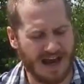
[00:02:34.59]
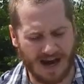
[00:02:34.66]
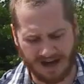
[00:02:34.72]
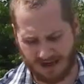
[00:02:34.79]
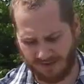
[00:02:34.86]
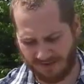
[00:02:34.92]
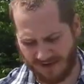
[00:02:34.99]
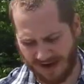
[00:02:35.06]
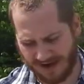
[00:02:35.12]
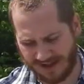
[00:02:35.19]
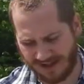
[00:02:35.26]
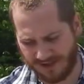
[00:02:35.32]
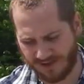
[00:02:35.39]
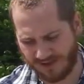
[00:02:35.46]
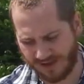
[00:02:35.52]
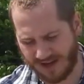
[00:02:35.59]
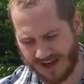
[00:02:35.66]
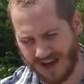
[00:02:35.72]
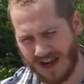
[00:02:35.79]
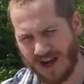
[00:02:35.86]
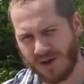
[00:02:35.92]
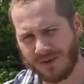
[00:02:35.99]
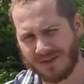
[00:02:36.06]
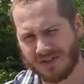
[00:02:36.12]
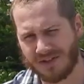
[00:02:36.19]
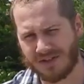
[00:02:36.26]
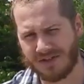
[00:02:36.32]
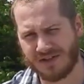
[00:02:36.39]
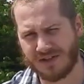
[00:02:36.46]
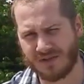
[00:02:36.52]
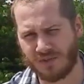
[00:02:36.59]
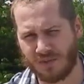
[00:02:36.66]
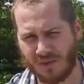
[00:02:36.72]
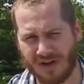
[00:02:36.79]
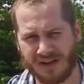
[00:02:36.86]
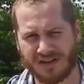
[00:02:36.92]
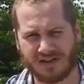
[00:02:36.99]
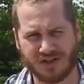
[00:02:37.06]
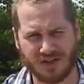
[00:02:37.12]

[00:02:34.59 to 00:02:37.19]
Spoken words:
And in fact, in their encounters with